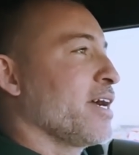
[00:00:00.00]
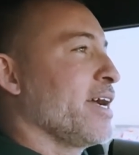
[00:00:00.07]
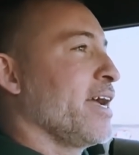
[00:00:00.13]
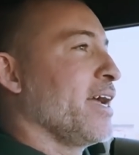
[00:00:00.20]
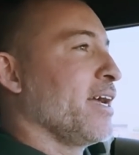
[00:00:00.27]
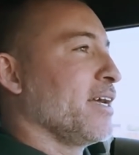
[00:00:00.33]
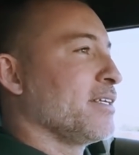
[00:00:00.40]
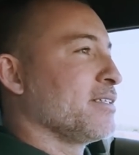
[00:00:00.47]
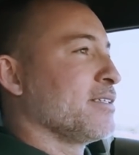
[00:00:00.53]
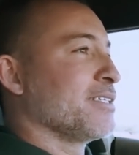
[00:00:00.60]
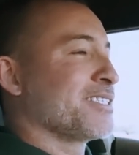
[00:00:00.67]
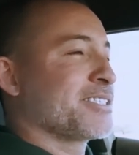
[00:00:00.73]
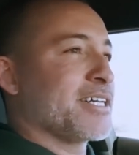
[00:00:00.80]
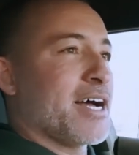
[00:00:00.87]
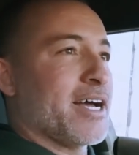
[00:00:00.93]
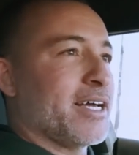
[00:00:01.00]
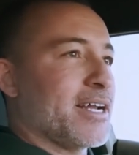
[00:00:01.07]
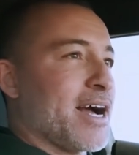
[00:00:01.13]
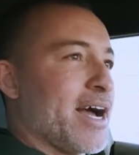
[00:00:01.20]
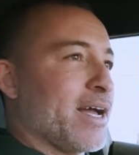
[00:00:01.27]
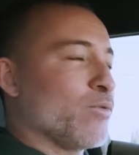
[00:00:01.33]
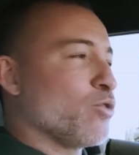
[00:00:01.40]
And the
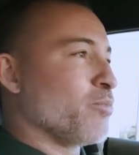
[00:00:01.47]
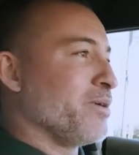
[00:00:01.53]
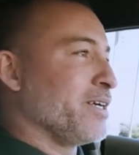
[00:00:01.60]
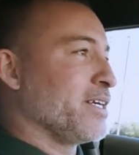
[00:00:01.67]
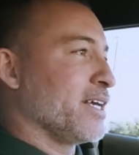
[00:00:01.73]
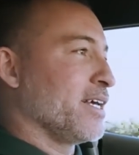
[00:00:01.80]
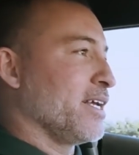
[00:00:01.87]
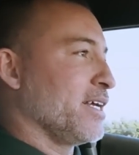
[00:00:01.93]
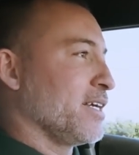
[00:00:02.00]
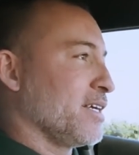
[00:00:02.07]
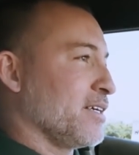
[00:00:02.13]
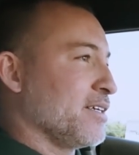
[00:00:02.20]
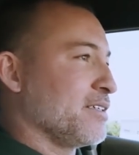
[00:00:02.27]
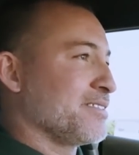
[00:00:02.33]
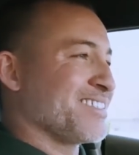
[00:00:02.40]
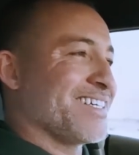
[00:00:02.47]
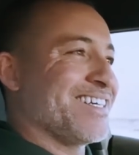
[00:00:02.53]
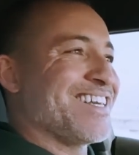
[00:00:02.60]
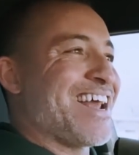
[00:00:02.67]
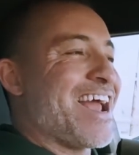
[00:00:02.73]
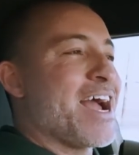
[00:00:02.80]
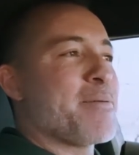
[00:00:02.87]
side I will be getting is
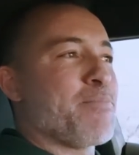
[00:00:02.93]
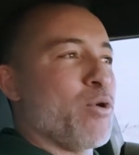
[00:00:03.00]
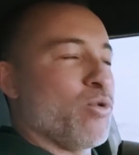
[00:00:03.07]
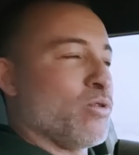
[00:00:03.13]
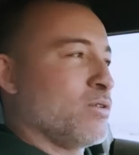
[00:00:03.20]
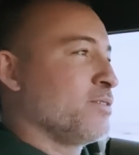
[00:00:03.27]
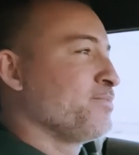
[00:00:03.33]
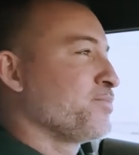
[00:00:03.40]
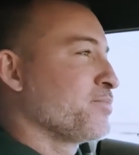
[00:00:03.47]
an apple.